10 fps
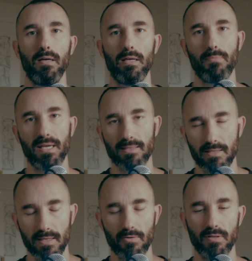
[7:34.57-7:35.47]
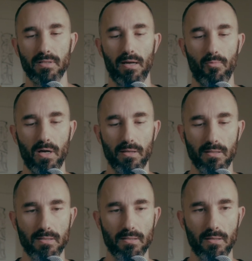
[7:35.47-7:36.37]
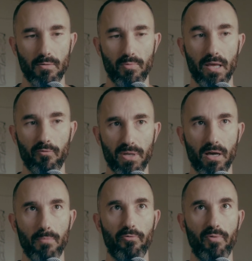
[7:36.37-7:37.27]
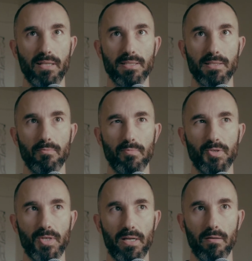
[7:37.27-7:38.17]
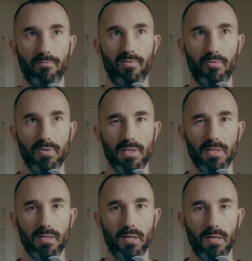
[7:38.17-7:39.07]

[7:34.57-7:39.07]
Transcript: He makes tea here in Taiwan, and we have become friends, and we share a very